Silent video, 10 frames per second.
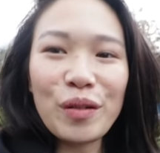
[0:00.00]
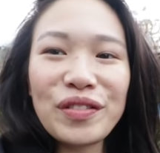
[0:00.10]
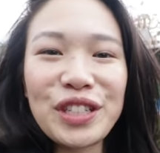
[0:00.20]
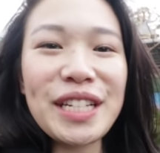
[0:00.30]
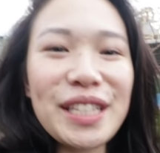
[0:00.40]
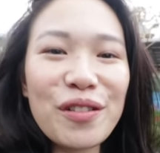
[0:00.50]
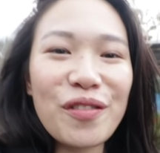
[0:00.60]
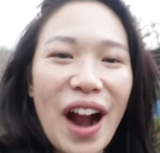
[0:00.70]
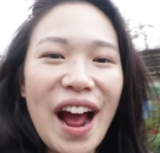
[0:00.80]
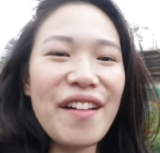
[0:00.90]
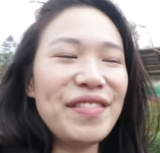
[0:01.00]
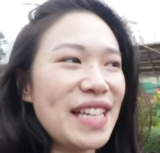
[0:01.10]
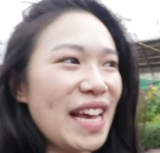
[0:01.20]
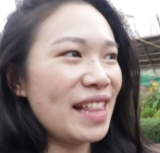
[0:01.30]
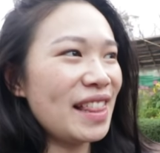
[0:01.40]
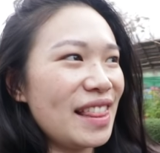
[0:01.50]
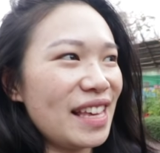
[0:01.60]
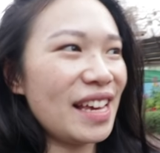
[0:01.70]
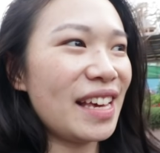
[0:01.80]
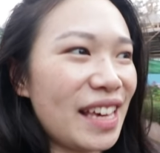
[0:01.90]
think we've just arrived in
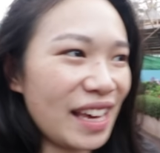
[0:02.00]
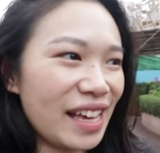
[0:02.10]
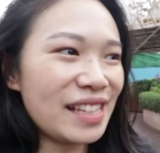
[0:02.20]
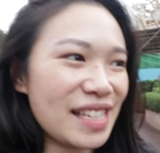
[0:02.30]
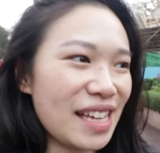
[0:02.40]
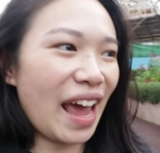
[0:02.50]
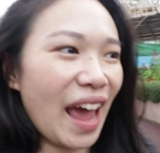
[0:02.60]
the kids'